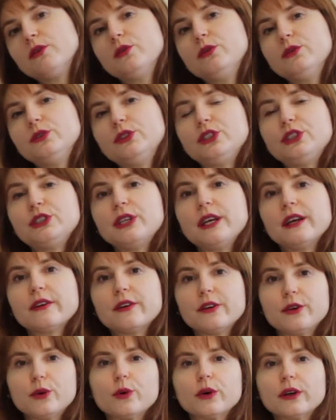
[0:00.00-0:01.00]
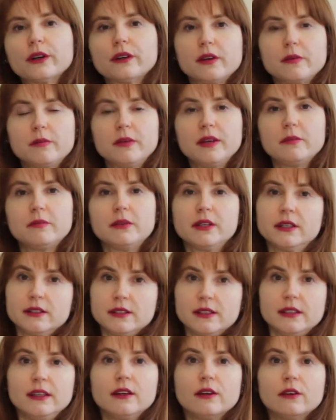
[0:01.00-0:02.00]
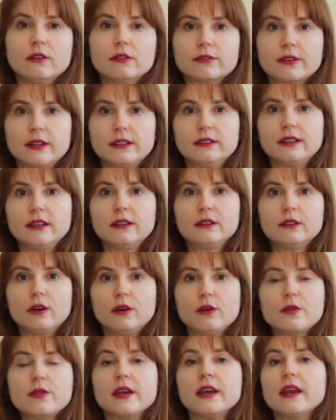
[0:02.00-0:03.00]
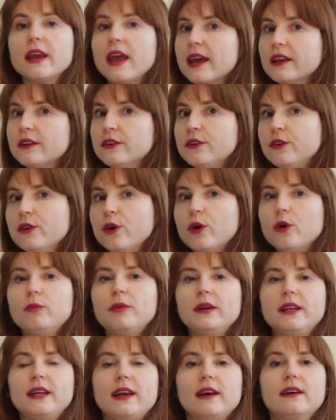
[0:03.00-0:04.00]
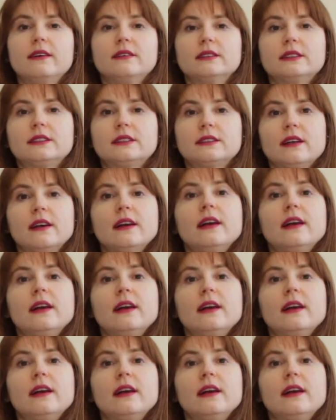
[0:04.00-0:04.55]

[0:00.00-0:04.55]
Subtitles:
who share your commitment to eco-friendly clothing and nobody else.